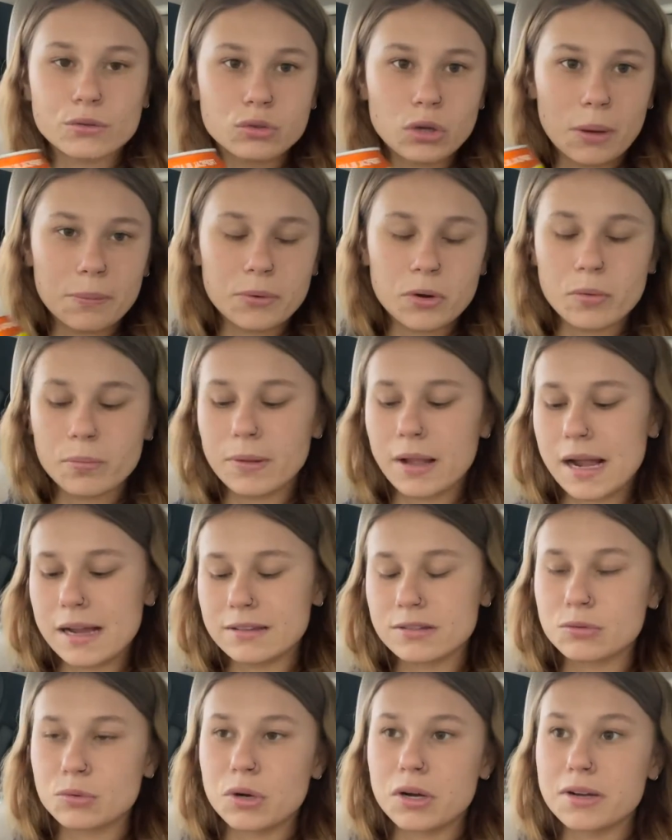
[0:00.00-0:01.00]
Tropical
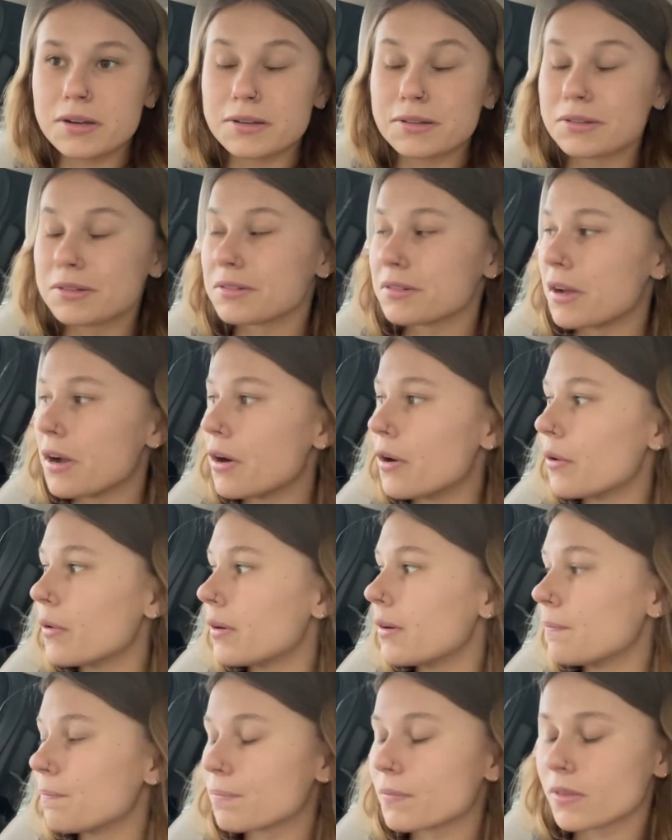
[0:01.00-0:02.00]
Blast one.
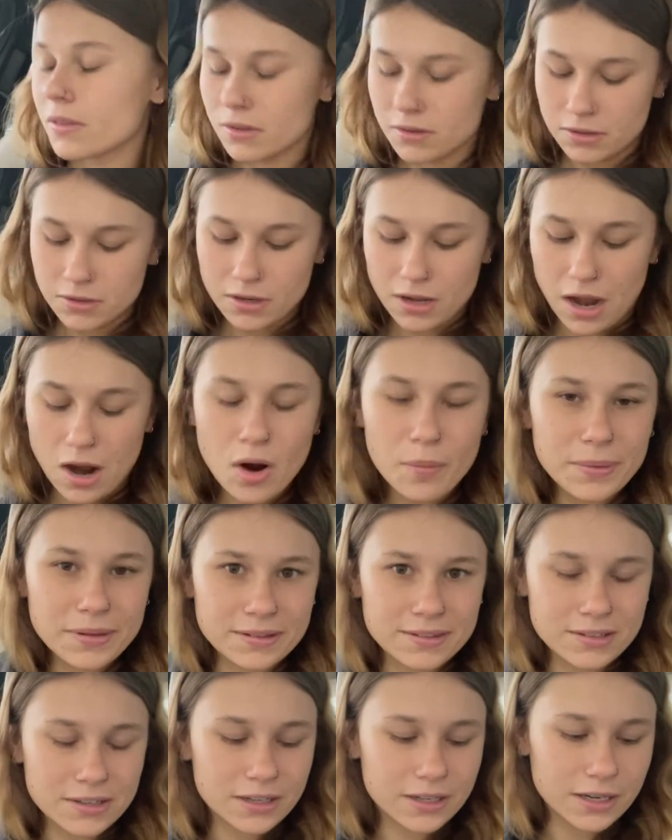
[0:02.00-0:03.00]
So I hope
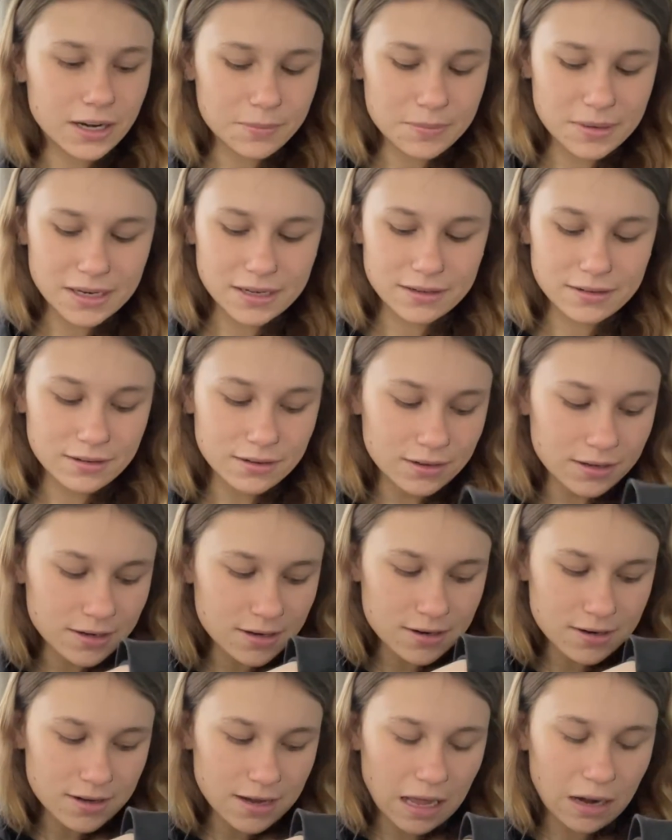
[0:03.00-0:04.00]
it's good. I mean,
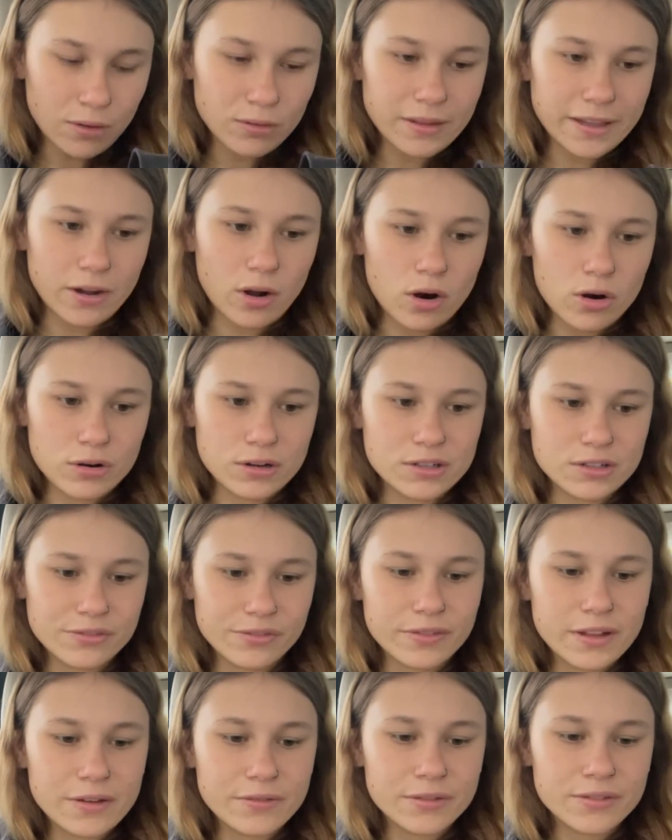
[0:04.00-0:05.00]
I don't like orange
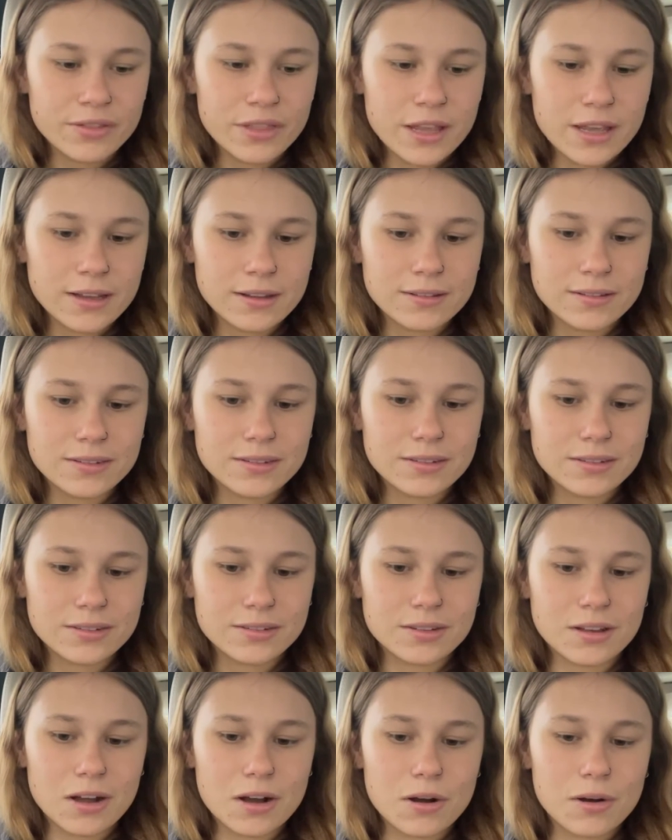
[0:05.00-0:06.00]
flavored things,
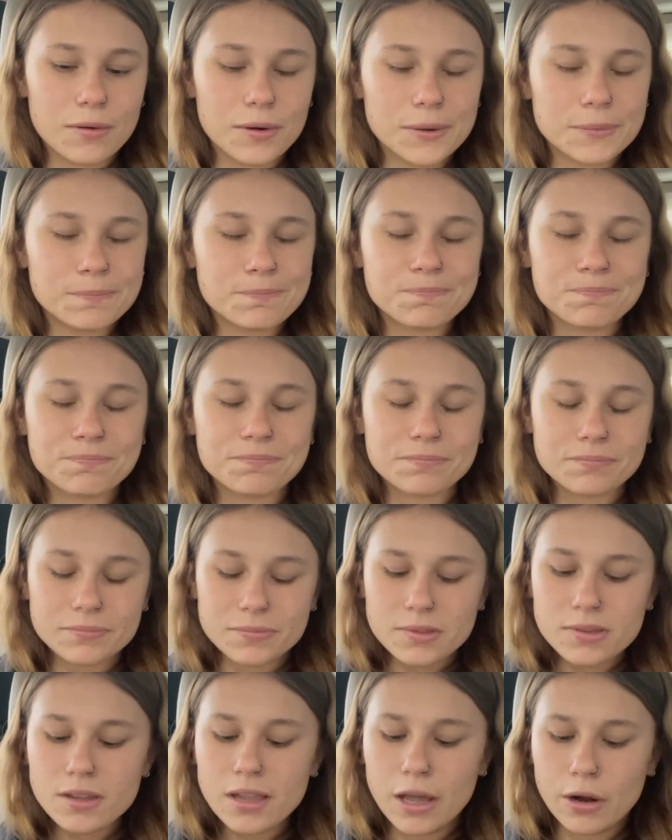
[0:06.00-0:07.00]
so
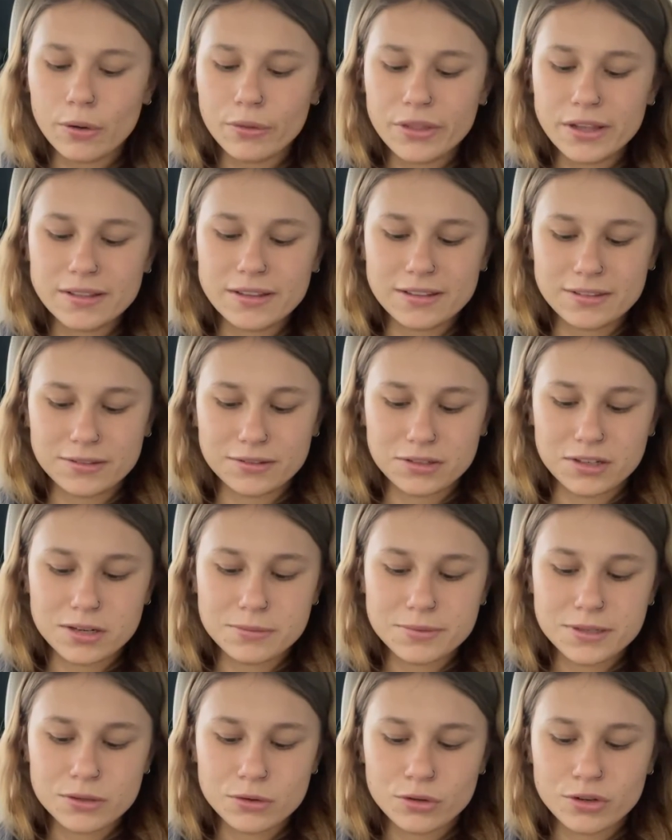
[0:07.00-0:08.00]
I don't think this is gonna
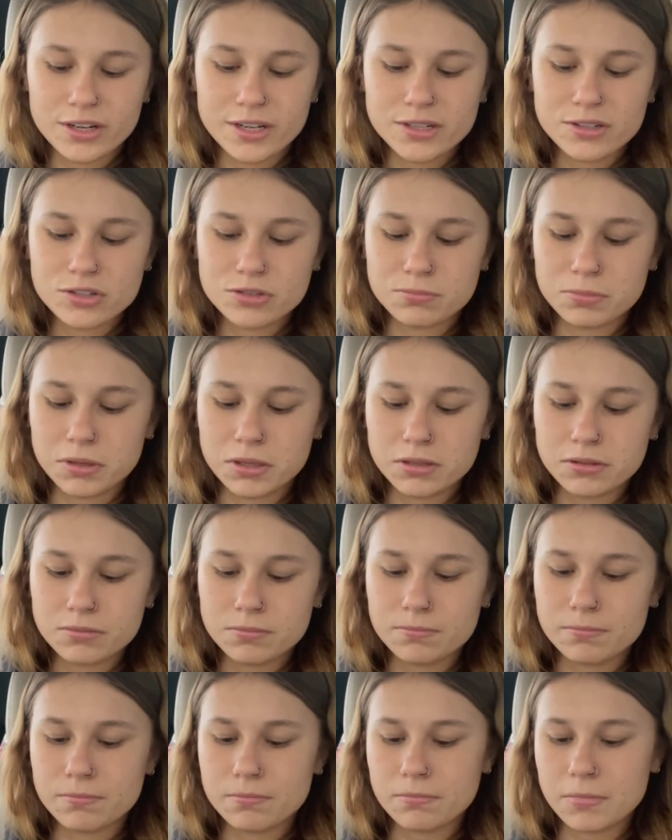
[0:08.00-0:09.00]
be orange,
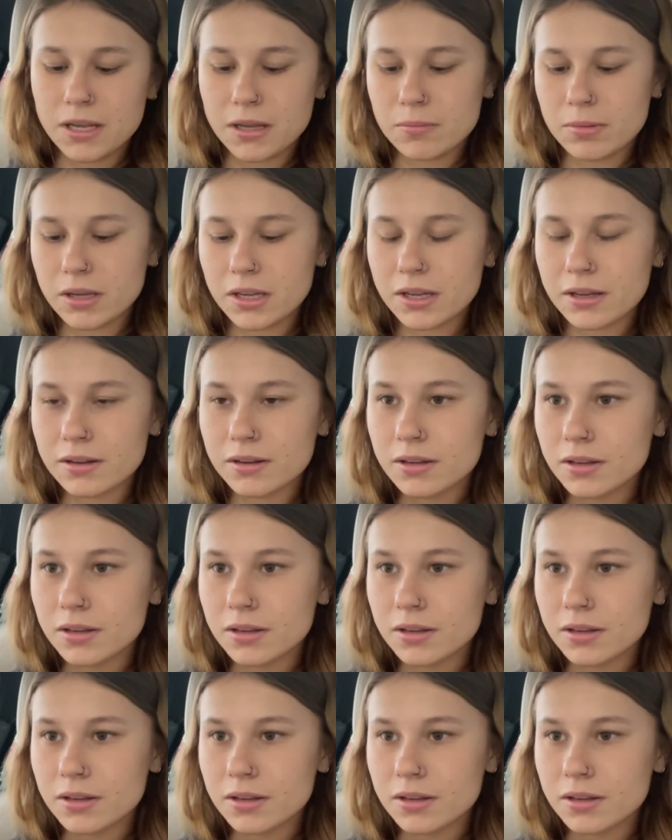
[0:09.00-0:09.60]
but maybe.